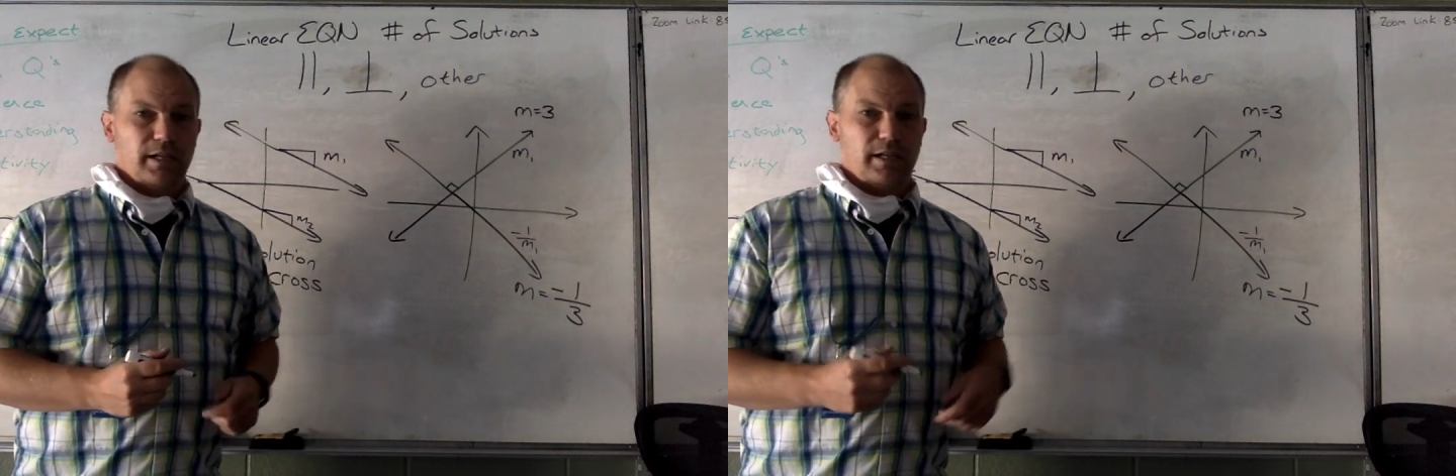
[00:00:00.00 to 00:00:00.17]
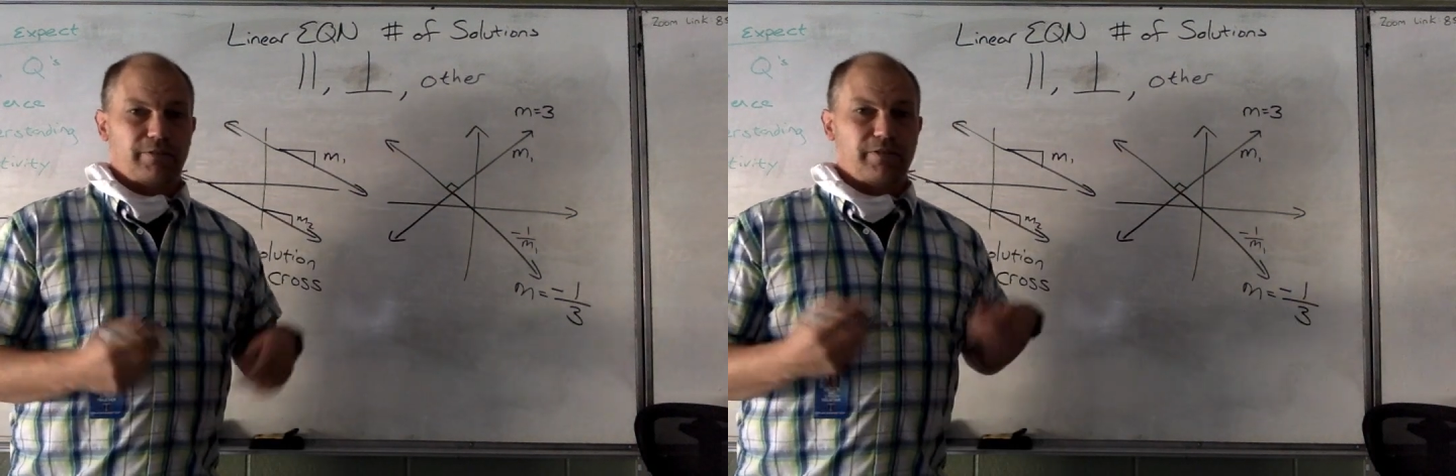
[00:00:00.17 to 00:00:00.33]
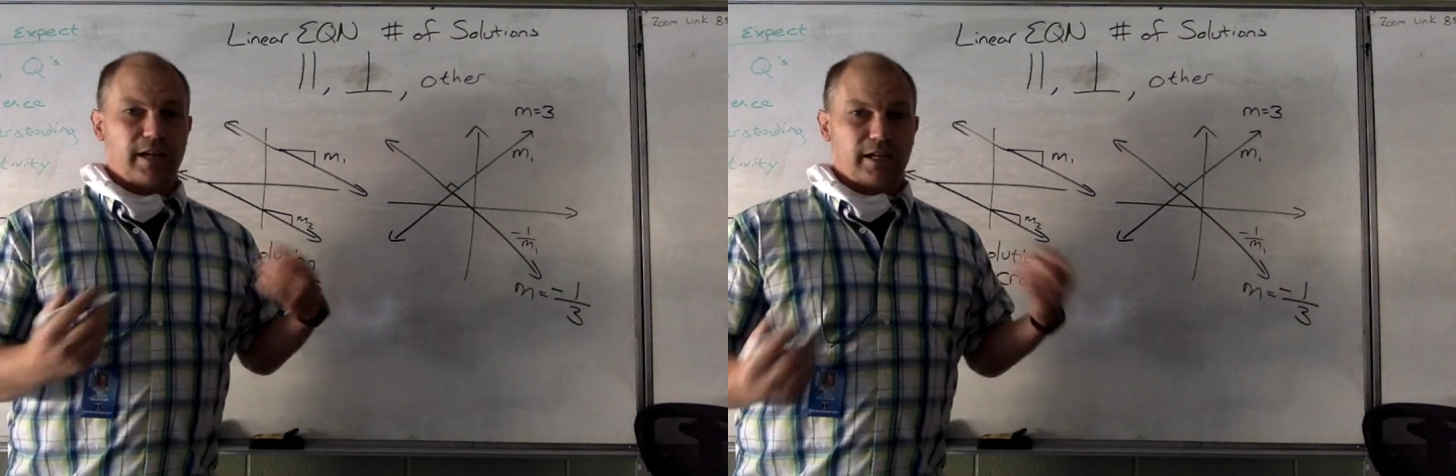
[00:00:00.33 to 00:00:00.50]

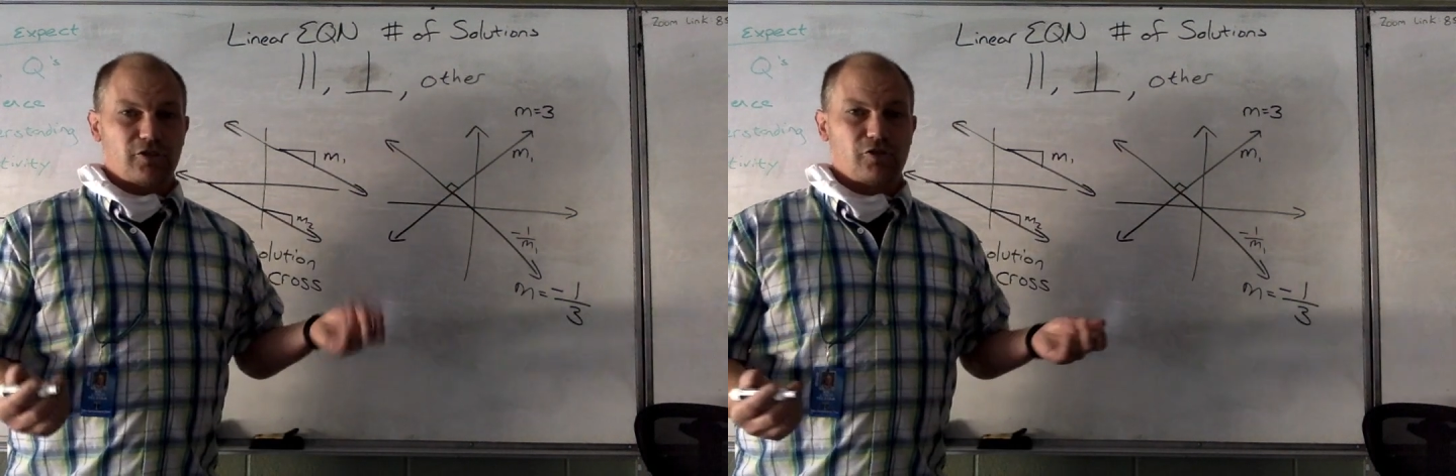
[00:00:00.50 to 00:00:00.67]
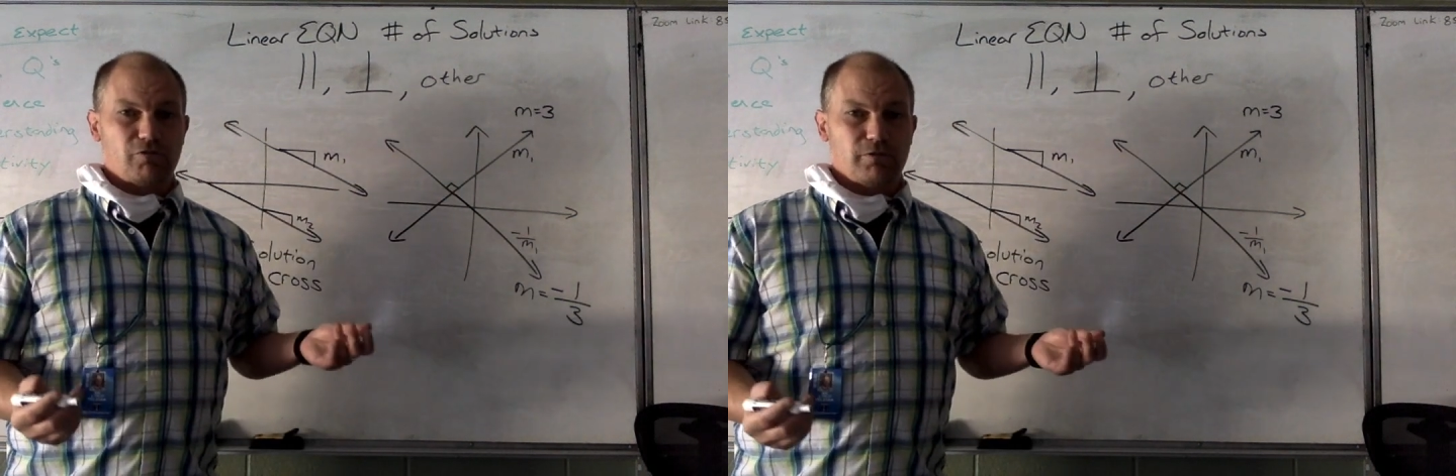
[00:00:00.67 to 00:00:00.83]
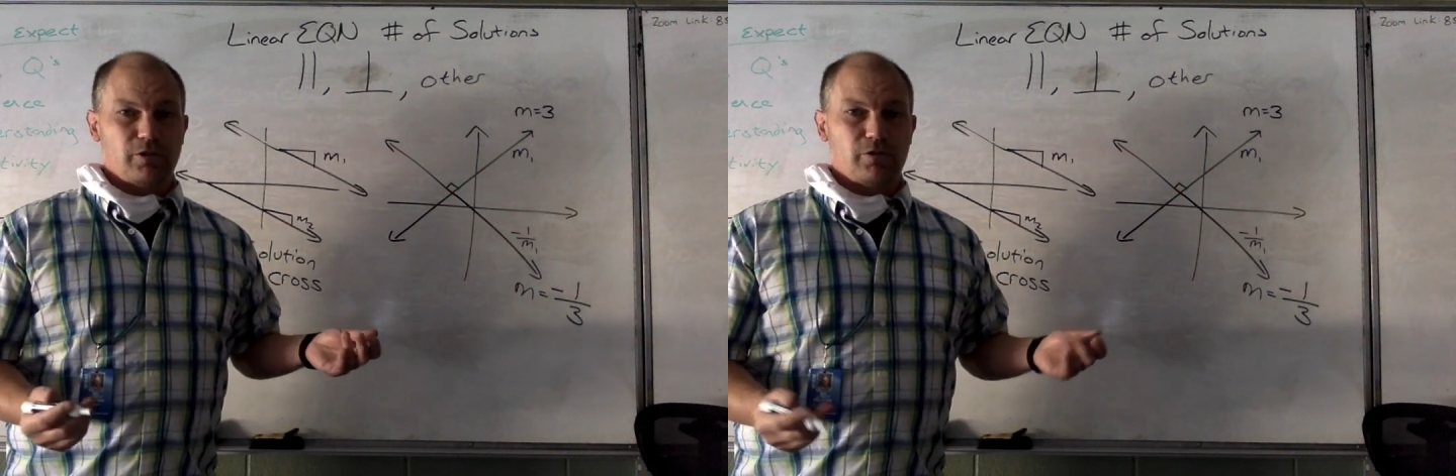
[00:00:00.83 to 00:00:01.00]
If that's
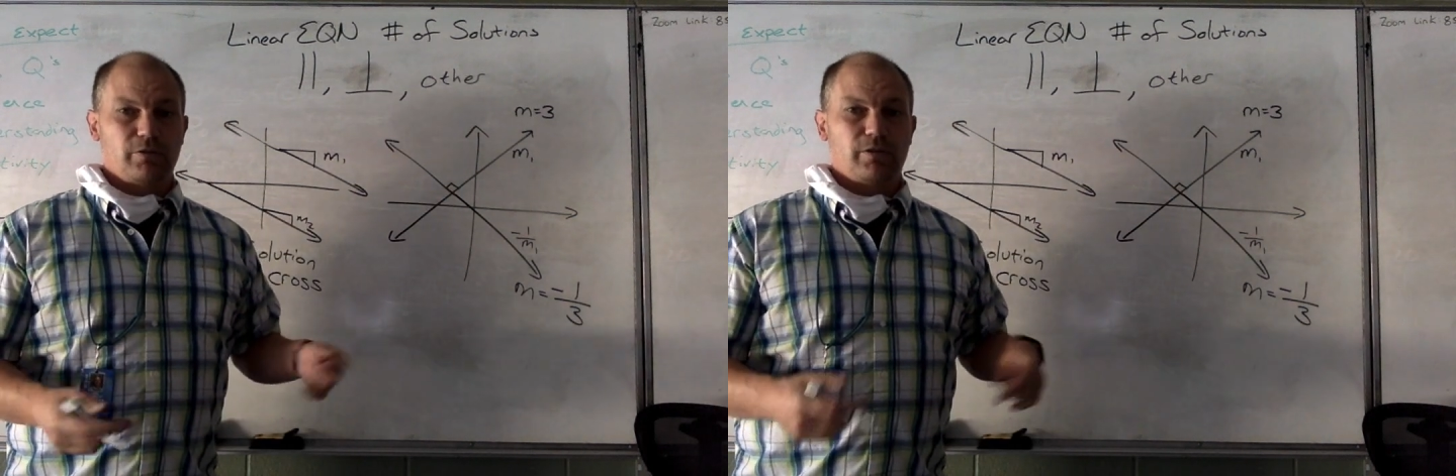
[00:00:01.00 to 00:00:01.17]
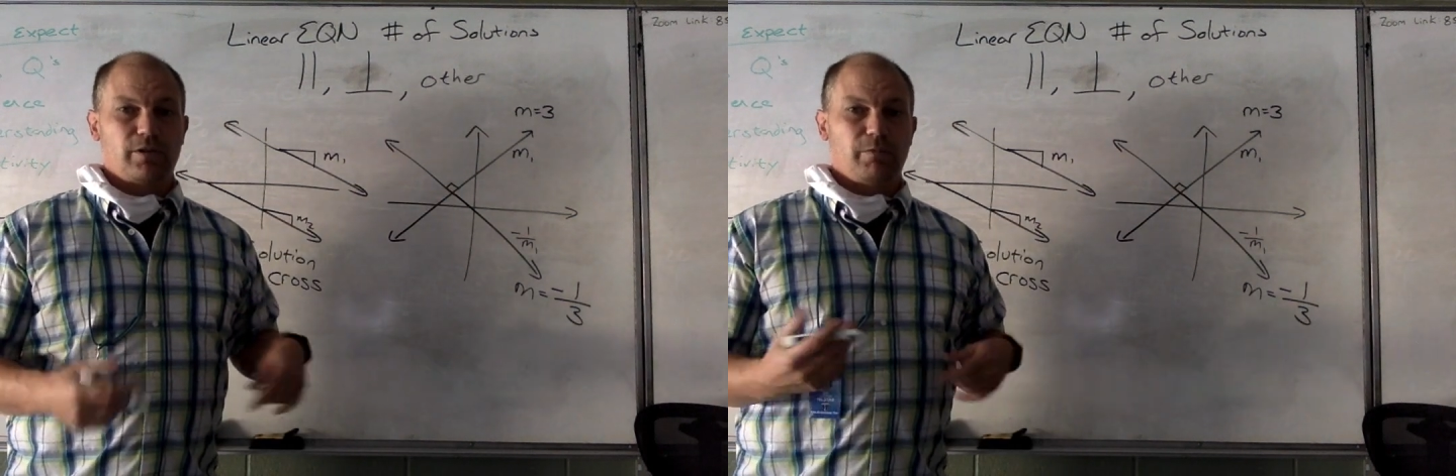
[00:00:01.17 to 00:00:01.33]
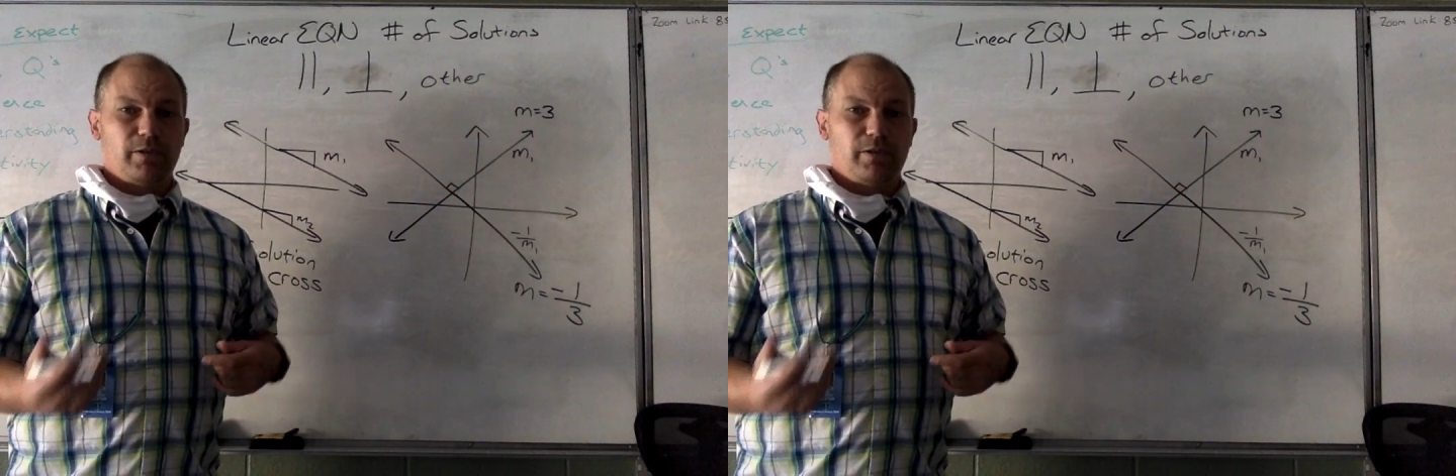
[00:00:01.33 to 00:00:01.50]
true,
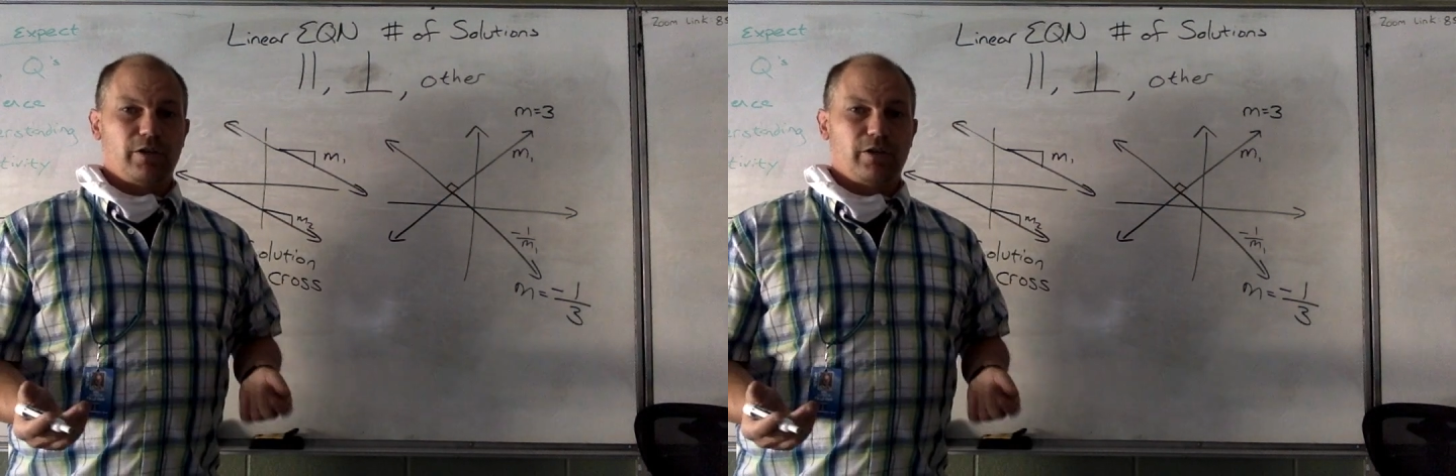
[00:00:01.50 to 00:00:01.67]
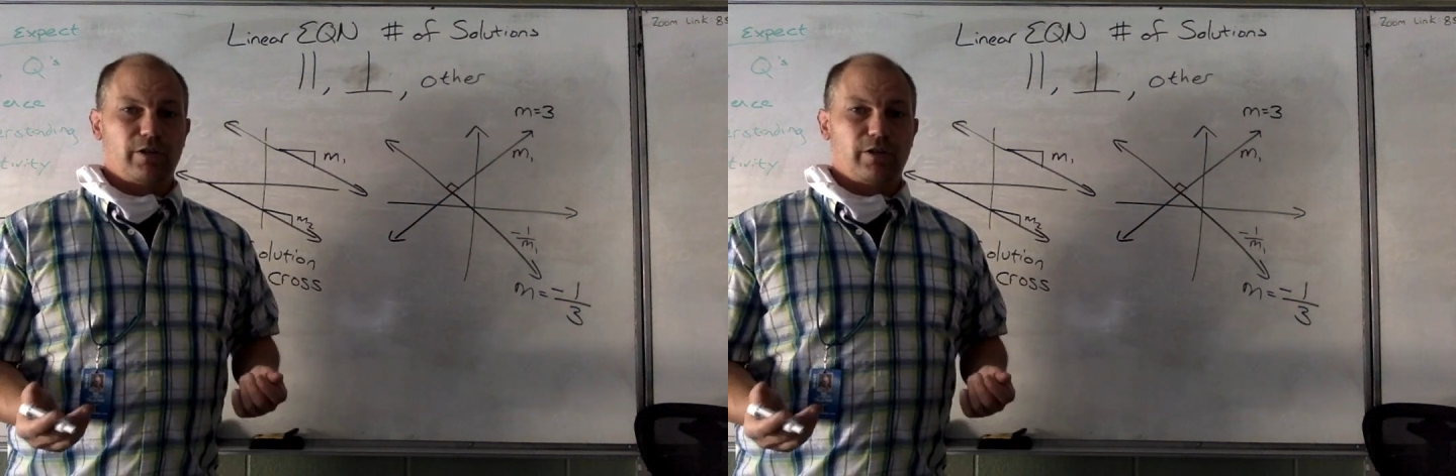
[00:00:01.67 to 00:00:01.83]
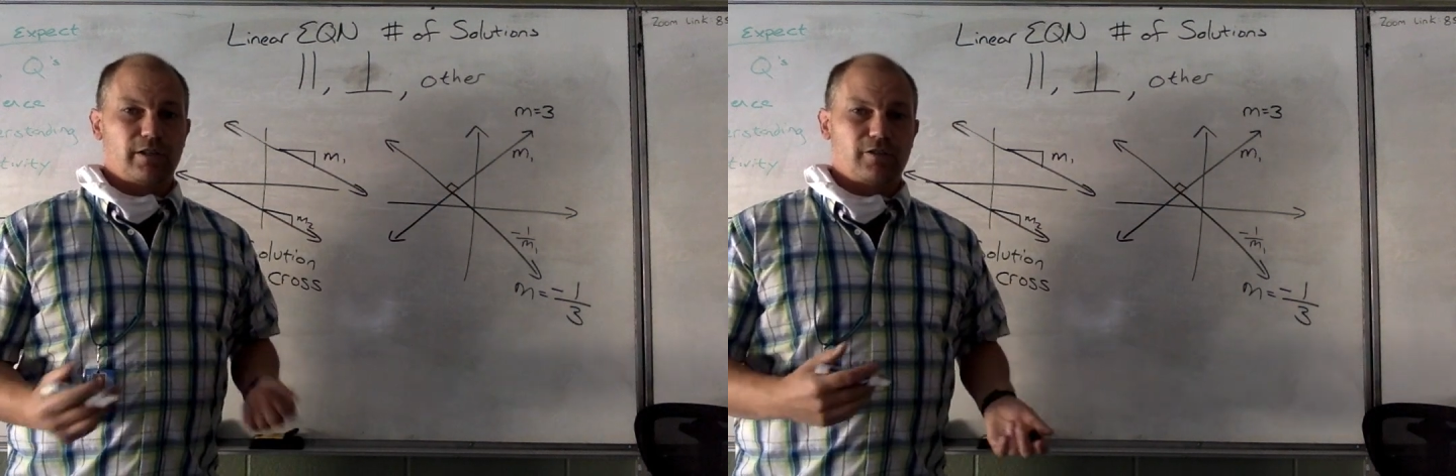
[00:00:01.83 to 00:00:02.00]
then we
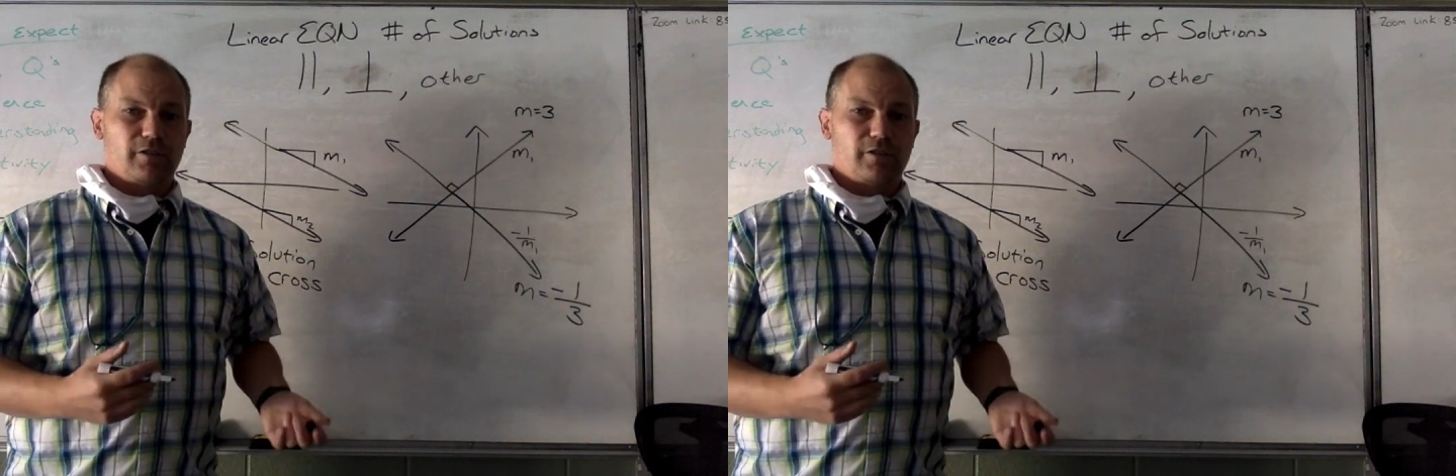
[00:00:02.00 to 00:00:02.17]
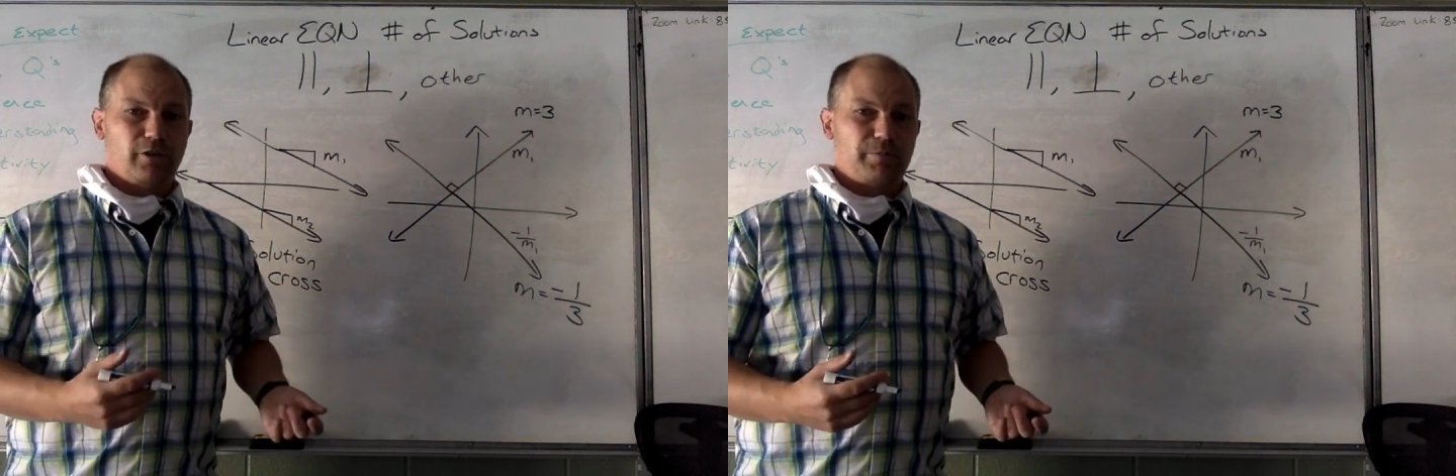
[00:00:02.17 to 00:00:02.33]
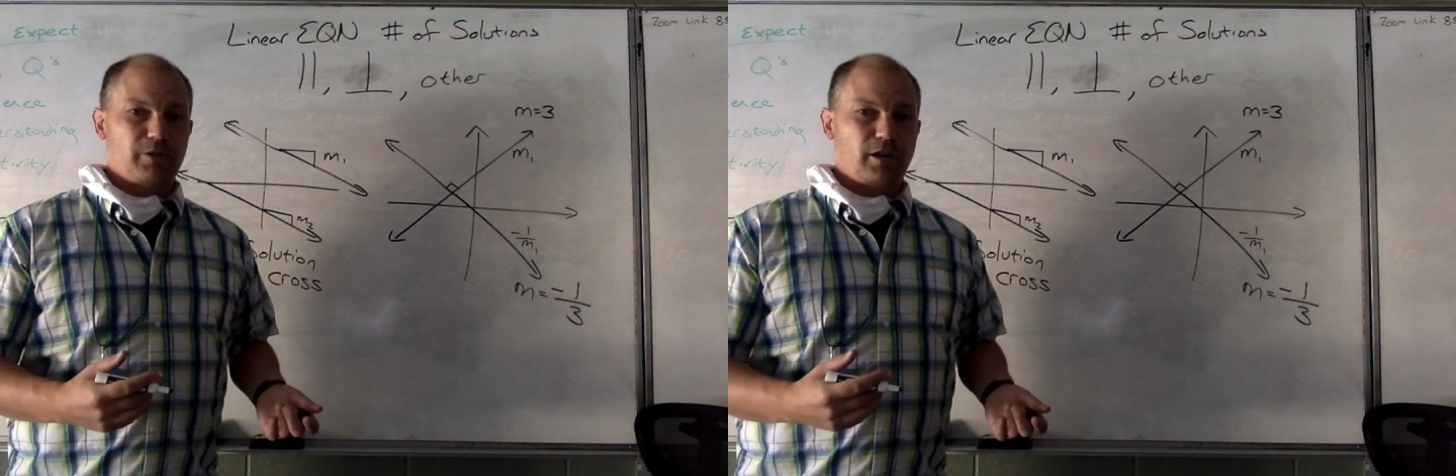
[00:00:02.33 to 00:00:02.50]
know that the
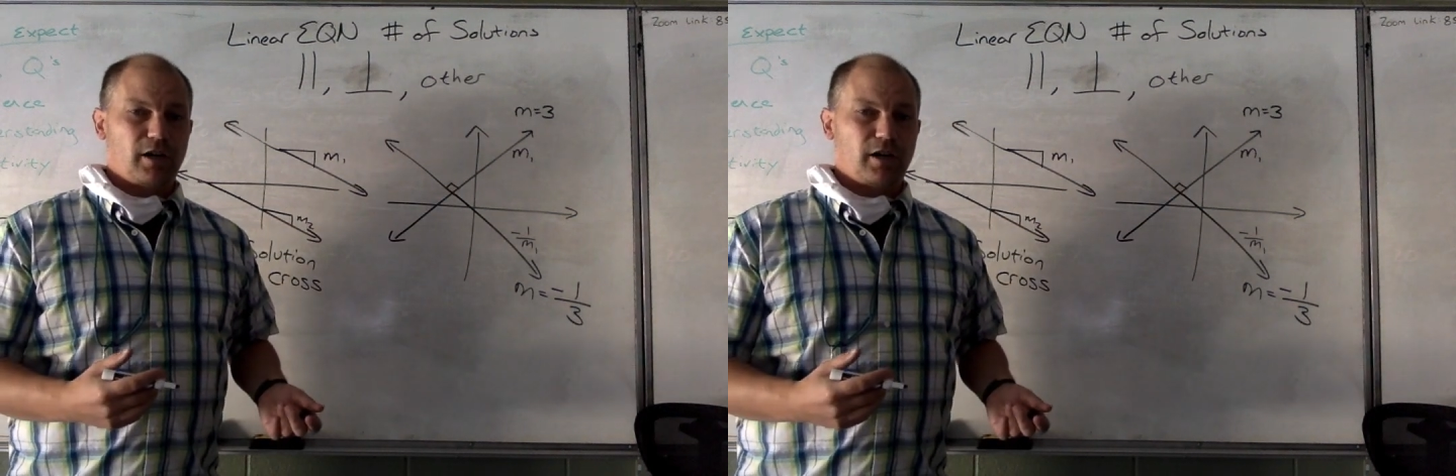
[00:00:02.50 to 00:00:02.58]
slopes